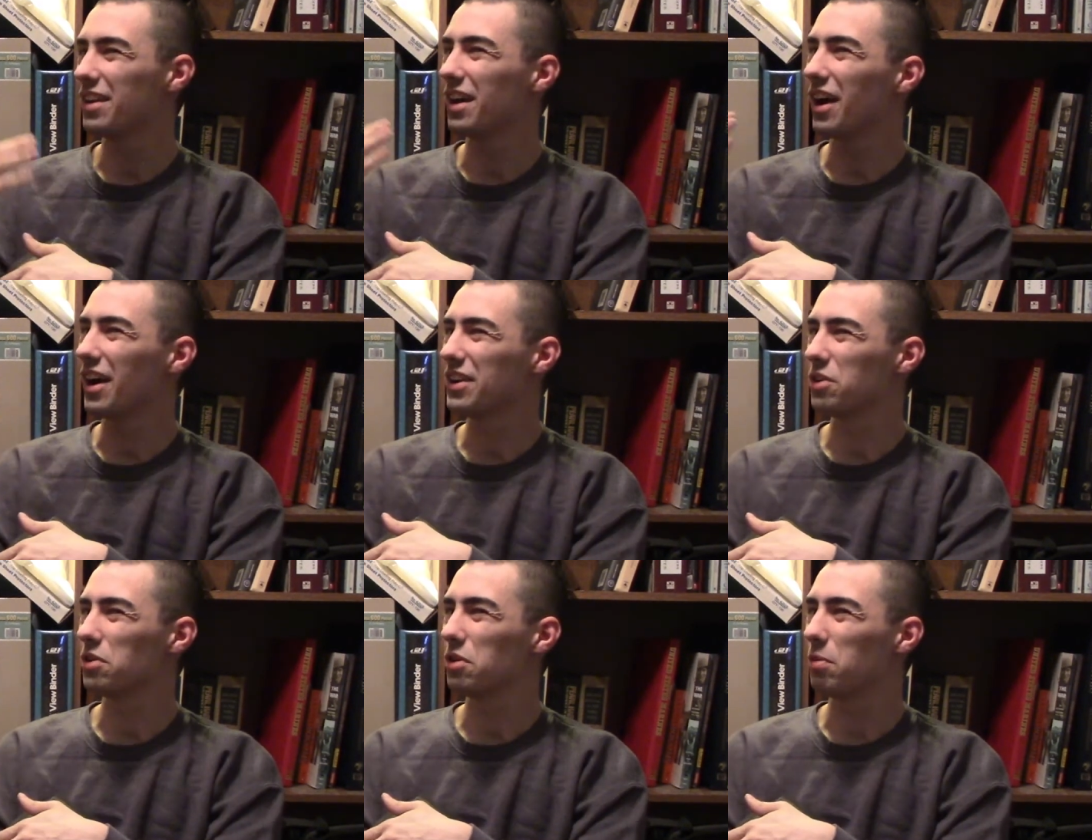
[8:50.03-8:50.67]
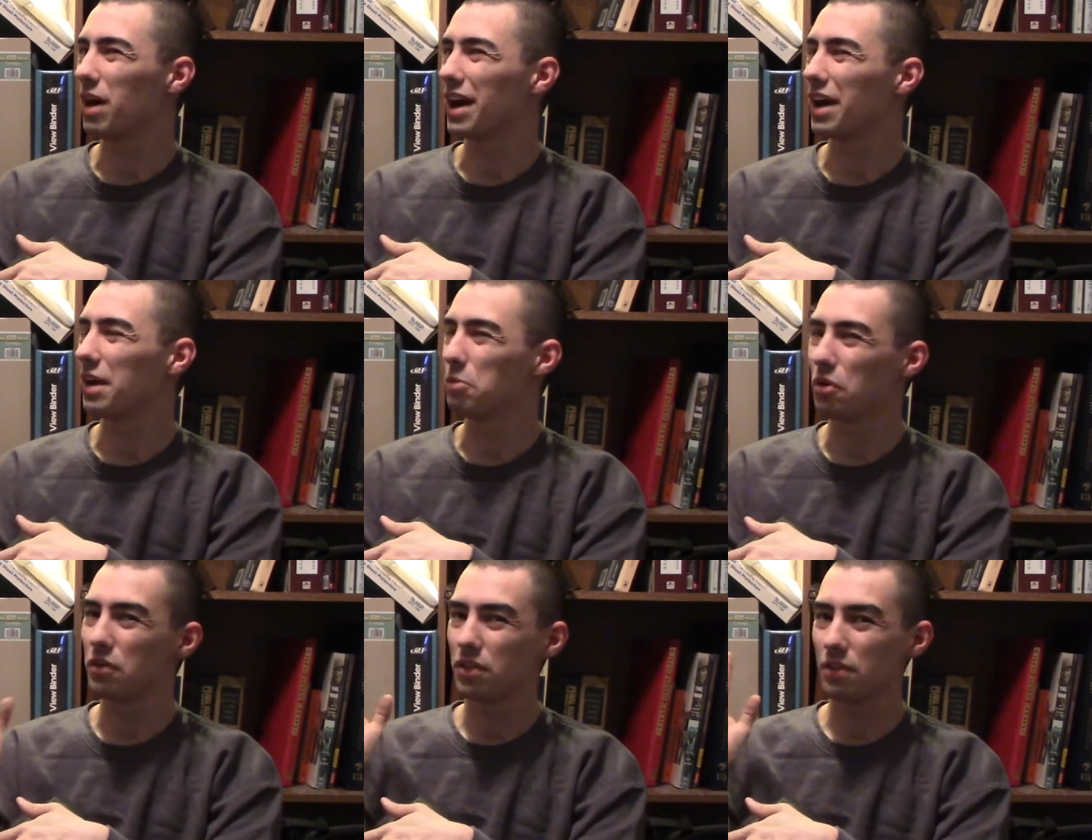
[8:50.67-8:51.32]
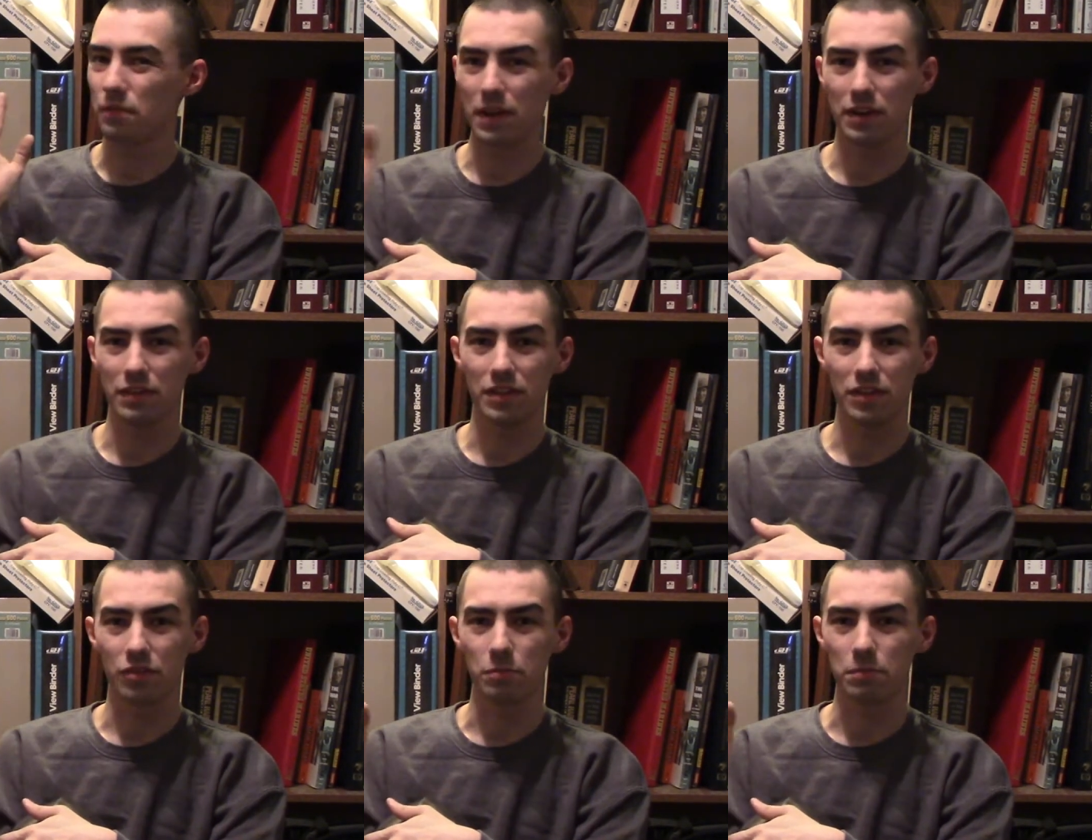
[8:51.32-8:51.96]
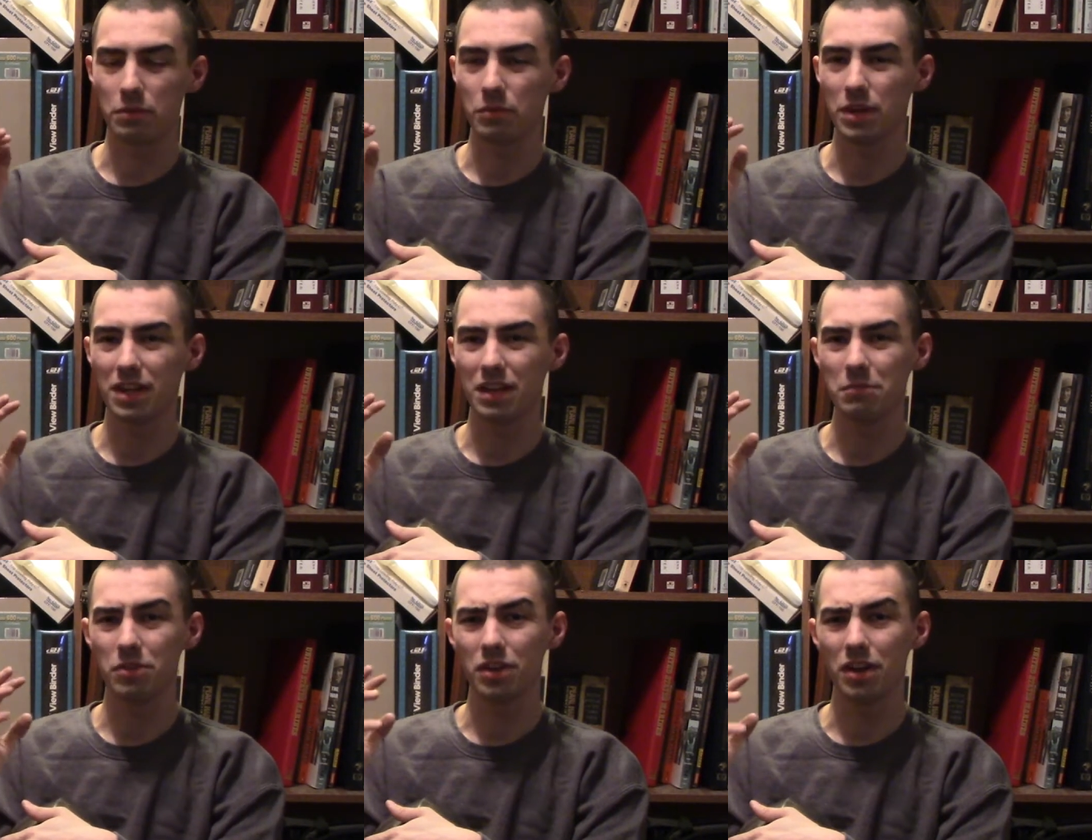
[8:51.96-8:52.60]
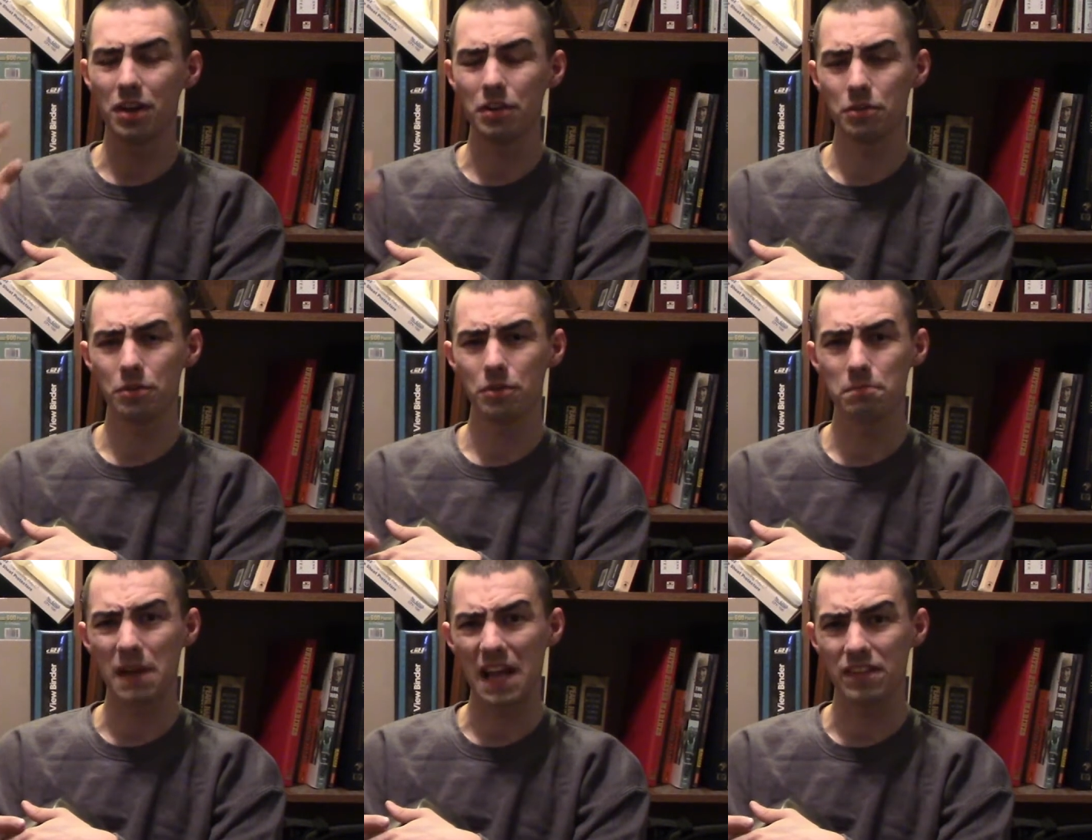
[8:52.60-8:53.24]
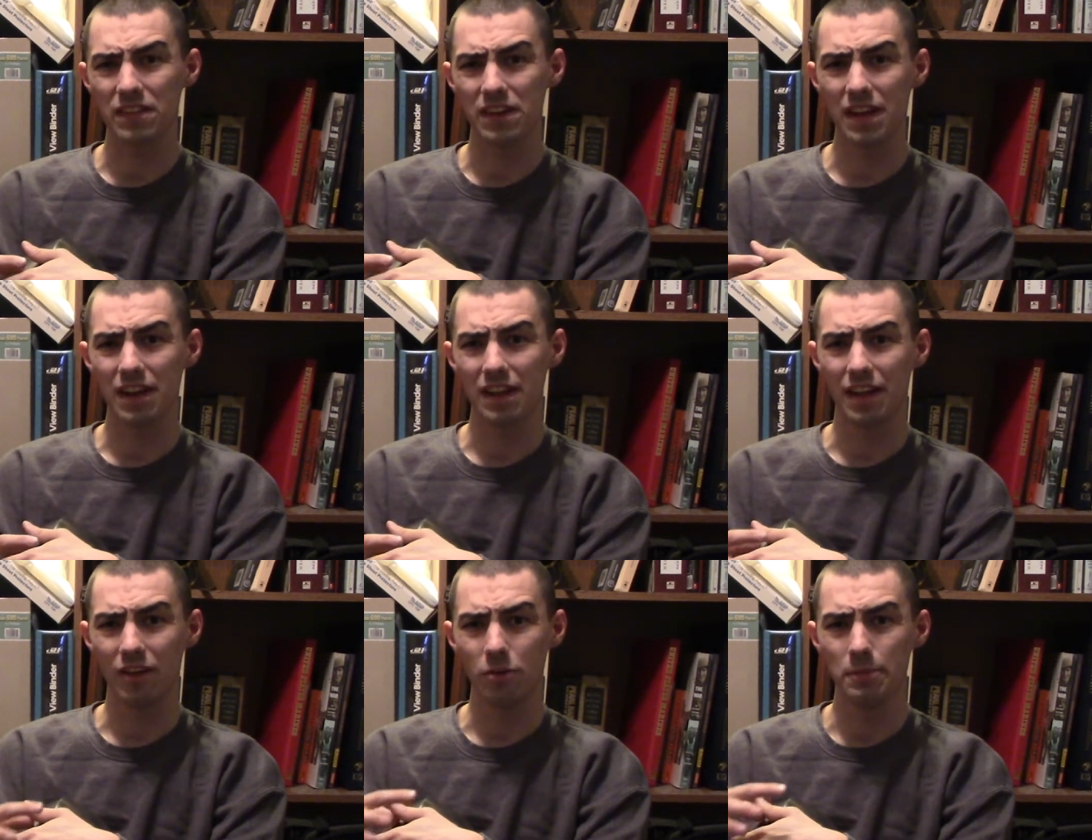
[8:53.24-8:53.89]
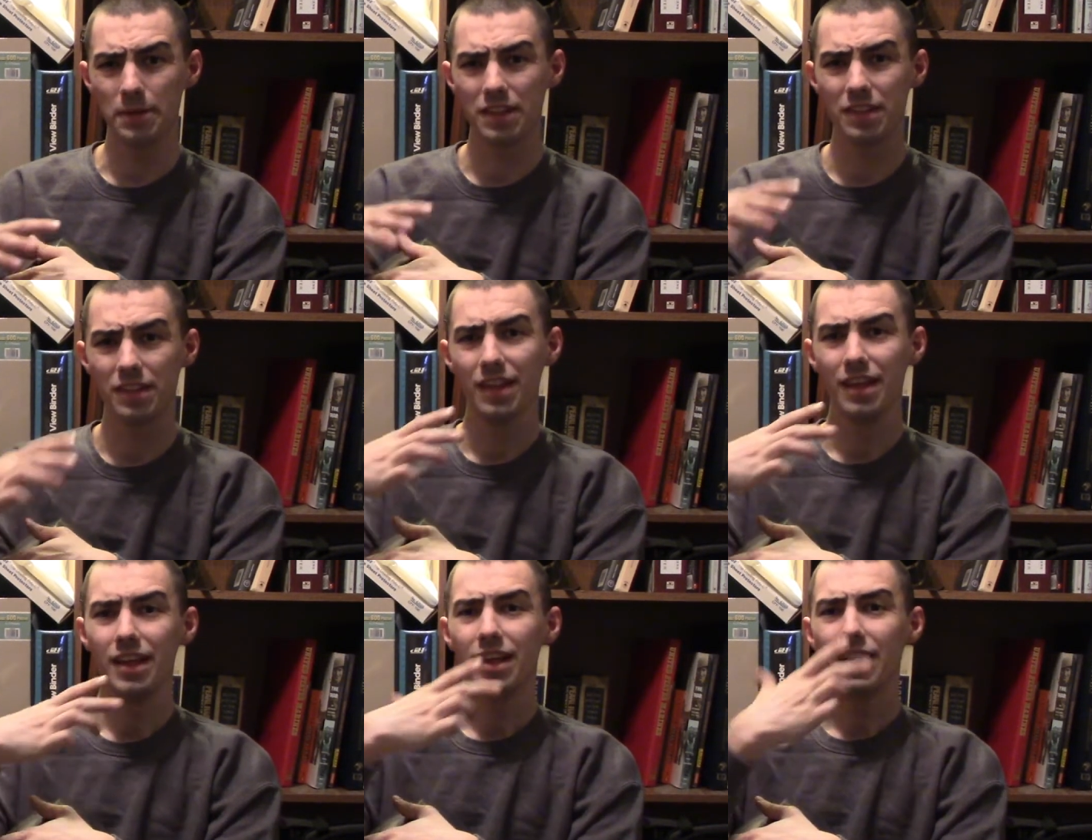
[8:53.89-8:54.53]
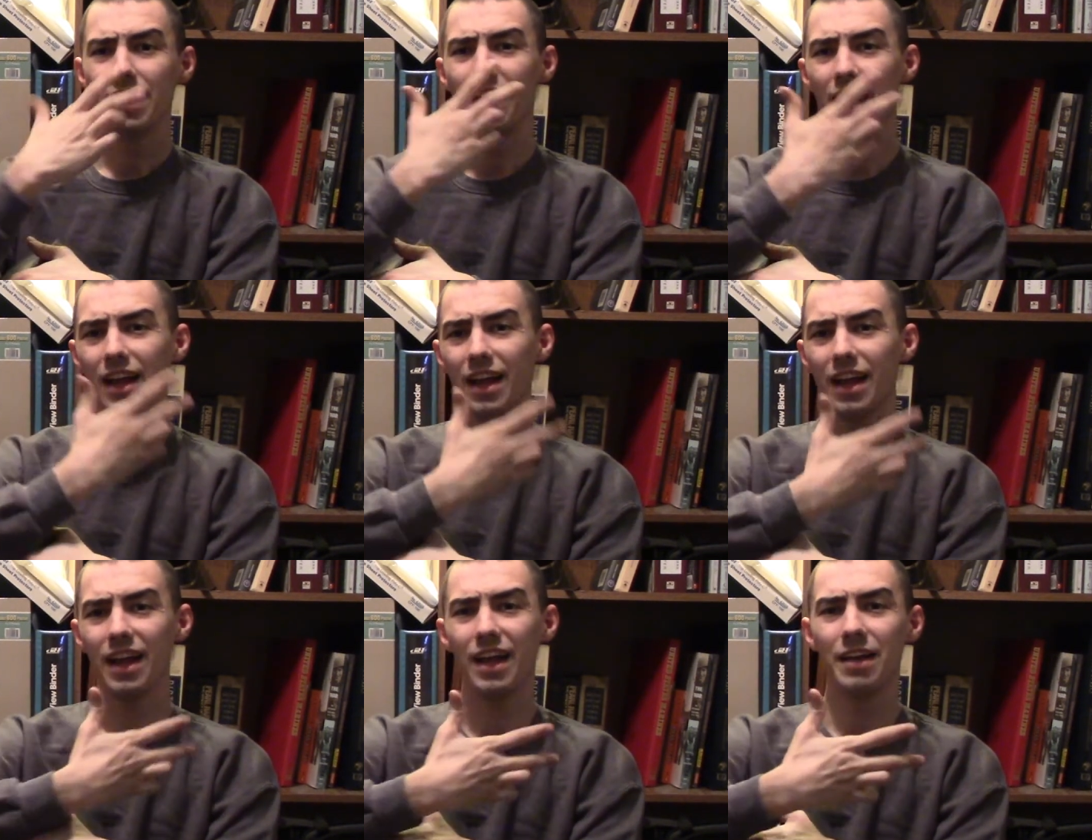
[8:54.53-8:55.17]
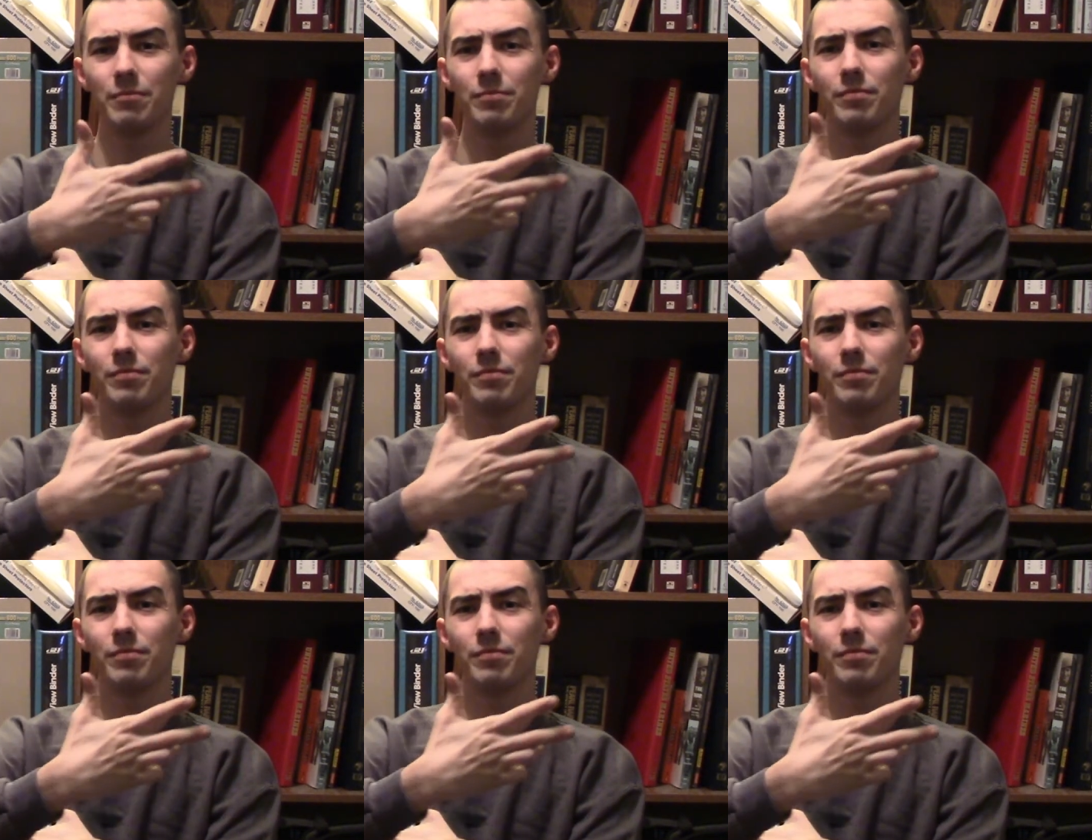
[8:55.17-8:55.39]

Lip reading: now I don't know why, I'm always a fan of these two, but when it comes to other bascinet helmets, they're